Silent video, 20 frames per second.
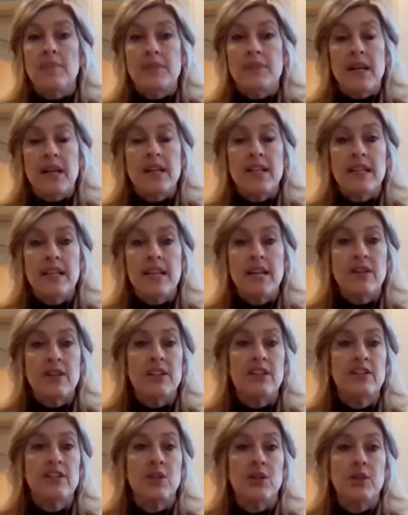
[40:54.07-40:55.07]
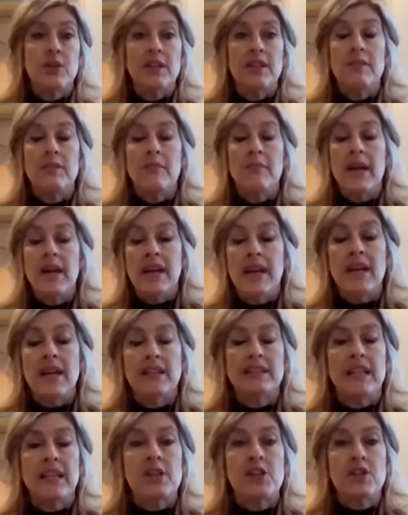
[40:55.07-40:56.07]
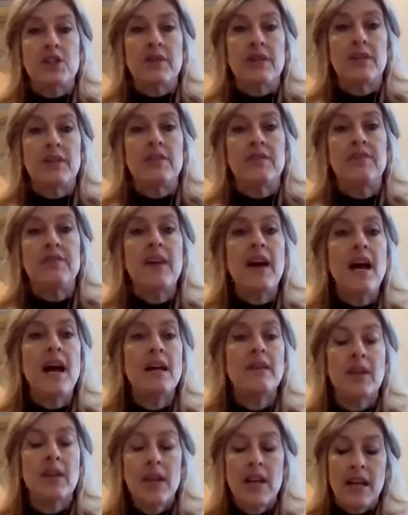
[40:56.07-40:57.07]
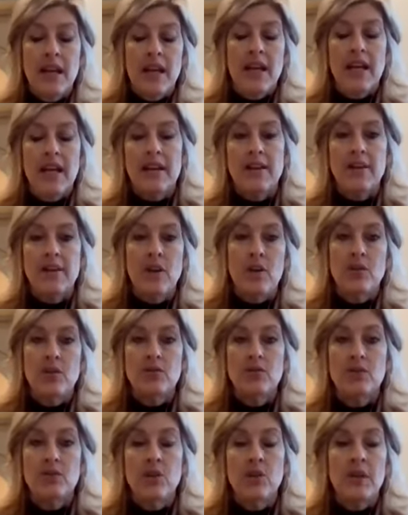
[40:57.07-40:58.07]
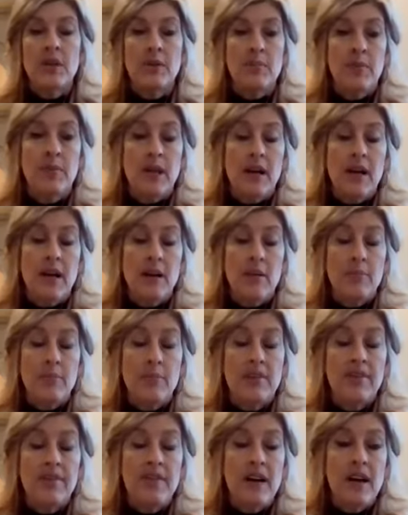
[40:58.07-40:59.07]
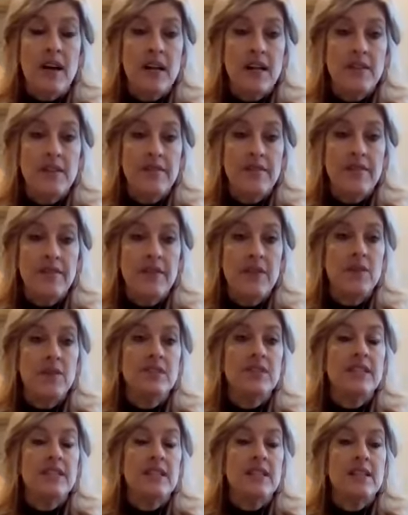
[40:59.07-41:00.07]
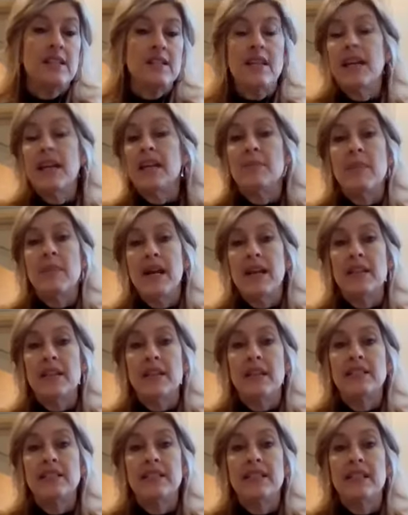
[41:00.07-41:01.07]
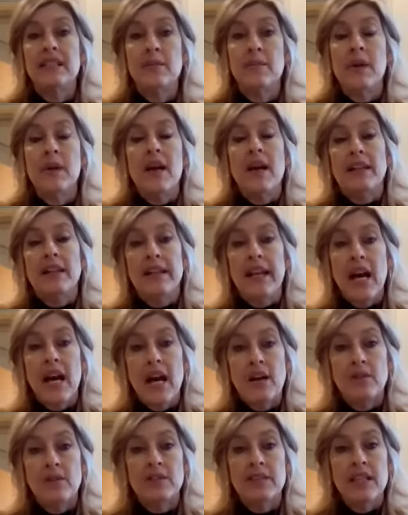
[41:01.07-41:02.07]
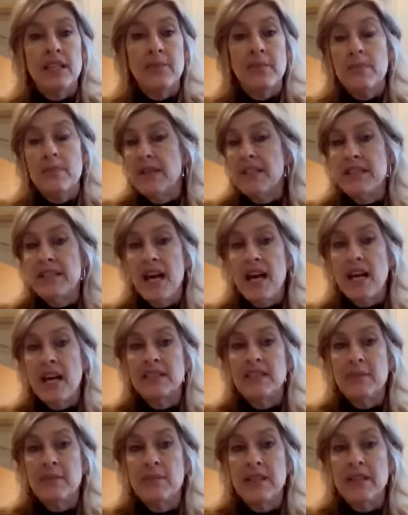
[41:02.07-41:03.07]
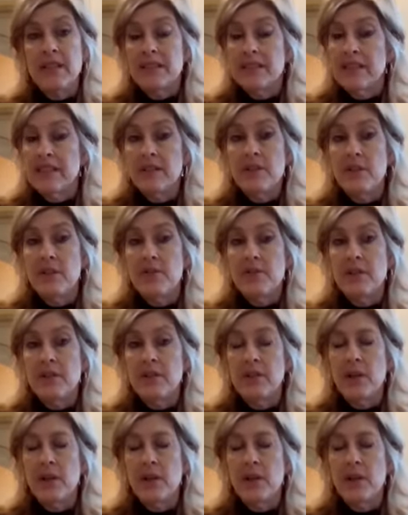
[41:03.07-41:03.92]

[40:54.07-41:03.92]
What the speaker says: dietary sodium and saturated fat, and also provide foods that contain magnesium, calcium, and potassium because they're known to